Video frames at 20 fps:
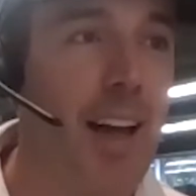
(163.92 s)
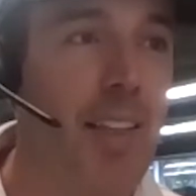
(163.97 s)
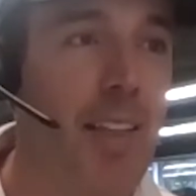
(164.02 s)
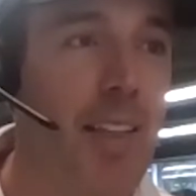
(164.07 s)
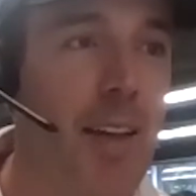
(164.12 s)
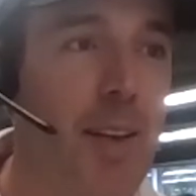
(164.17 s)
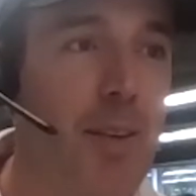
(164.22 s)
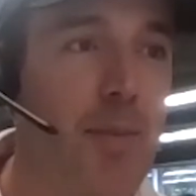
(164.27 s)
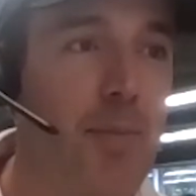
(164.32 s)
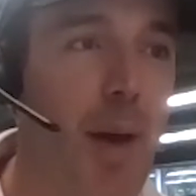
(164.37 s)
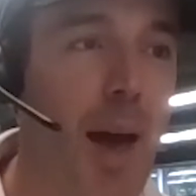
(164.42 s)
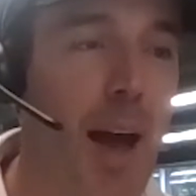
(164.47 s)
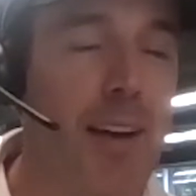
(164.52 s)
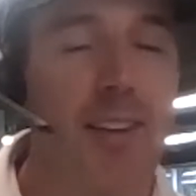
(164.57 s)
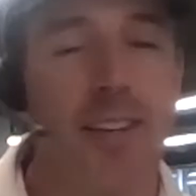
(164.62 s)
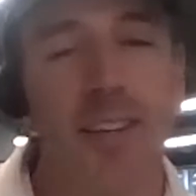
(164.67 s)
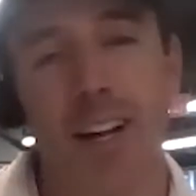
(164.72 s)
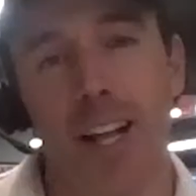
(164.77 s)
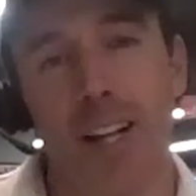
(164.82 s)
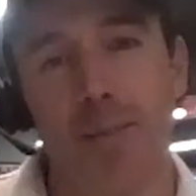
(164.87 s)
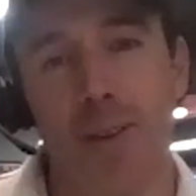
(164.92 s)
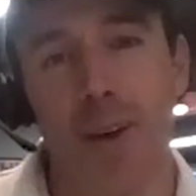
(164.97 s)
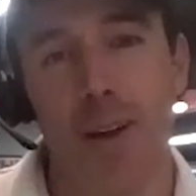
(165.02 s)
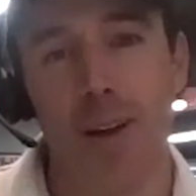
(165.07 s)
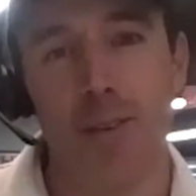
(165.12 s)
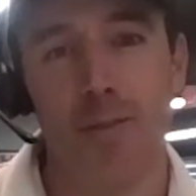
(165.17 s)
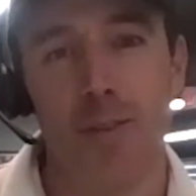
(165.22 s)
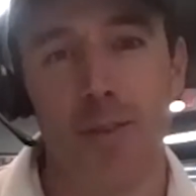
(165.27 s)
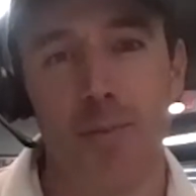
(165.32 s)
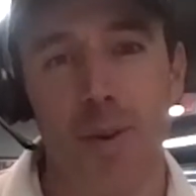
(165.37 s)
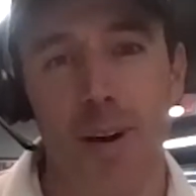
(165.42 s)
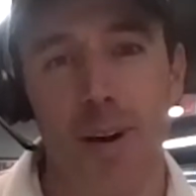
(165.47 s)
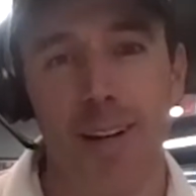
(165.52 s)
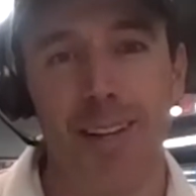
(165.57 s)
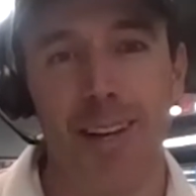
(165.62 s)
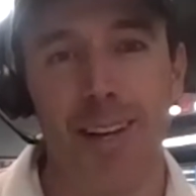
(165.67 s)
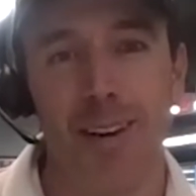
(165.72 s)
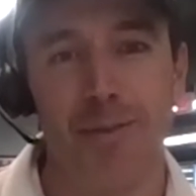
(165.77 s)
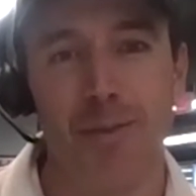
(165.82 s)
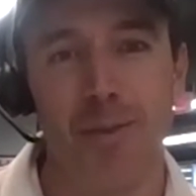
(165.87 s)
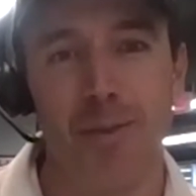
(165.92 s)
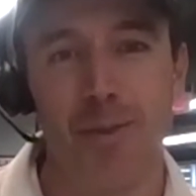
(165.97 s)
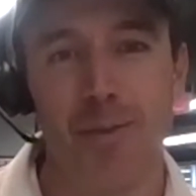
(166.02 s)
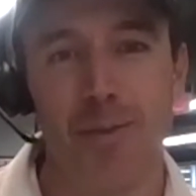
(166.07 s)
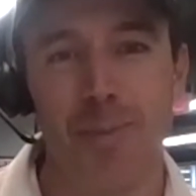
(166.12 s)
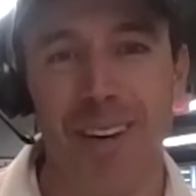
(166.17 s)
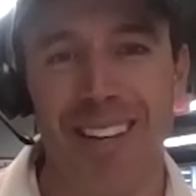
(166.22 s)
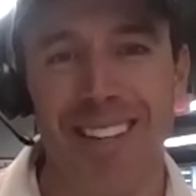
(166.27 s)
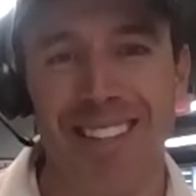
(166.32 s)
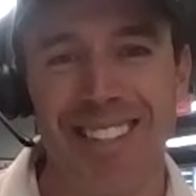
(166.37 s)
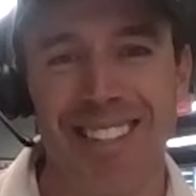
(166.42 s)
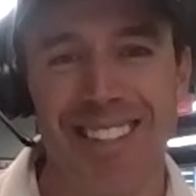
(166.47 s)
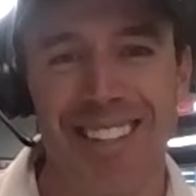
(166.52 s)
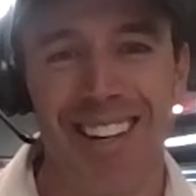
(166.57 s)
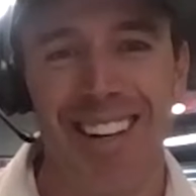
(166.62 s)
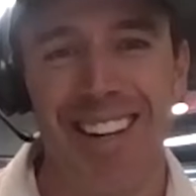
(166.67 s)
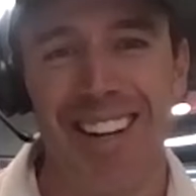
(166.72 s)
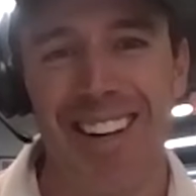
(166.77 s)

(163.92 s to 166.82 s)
And then back to Colorado for Buckley Air Force Base,